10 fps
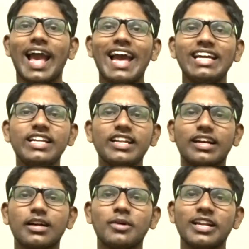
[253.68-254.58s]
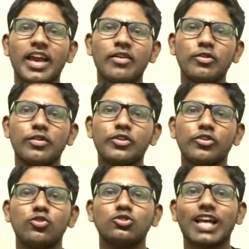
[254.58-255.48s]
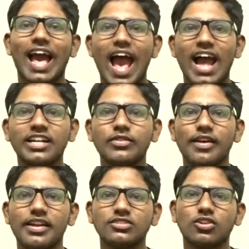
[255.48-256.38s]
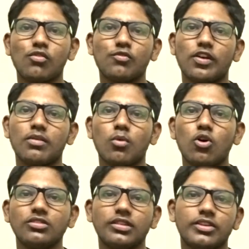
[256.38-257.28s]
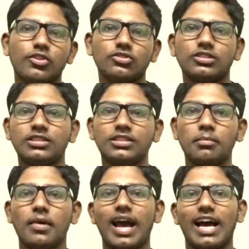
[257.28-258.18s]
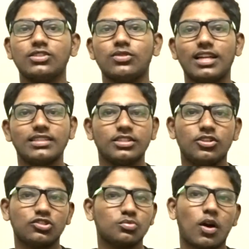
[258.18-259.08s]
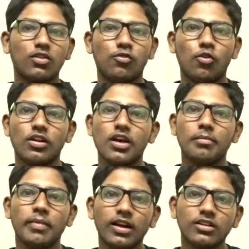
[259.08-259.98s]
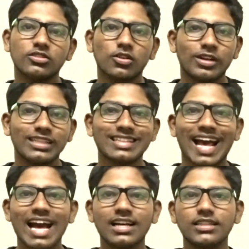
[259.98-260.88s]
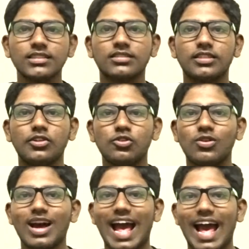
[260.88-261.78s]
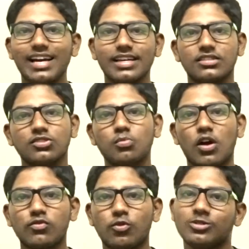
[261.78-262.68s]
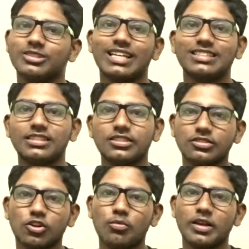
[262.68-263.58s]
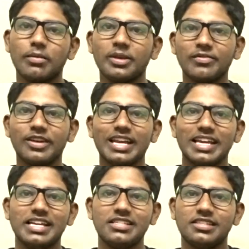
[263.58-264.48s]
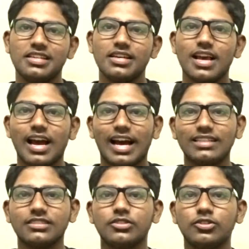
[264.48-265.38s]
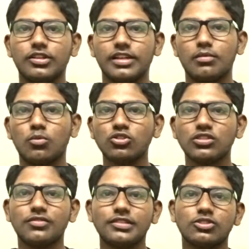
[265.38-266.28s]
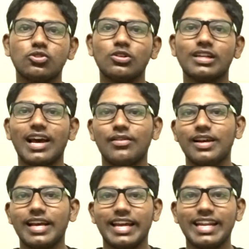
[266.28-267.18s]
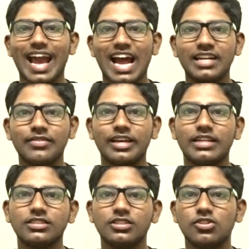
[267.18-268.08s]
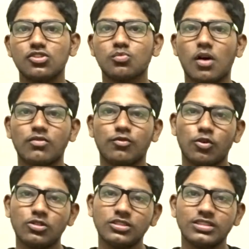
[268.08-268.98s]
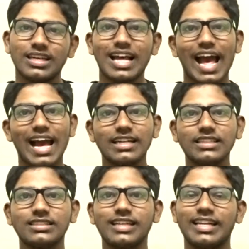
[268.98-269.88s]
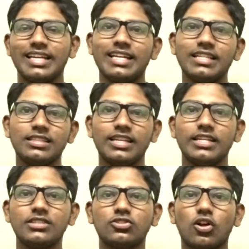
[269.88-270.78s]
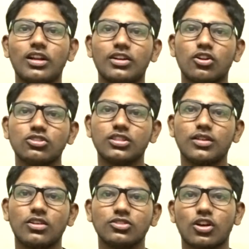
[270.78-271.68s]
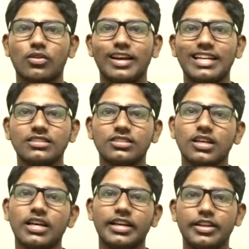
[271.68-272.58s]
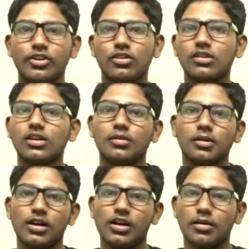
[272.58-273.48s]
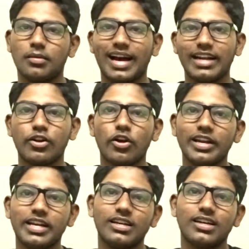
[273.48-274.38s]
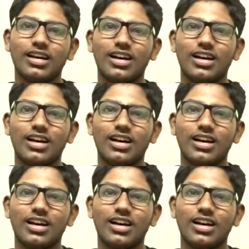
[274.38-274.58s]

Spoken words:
highly recommend everyone to use antivirus software both in your system as well as in your smartphone, because nowadays hackers tend to hack smartphones, as it is now becoming very easy, as most of us don't have any antivirus in your smartphones. Hackers can easily install a Trojan horse or a virus in your Android,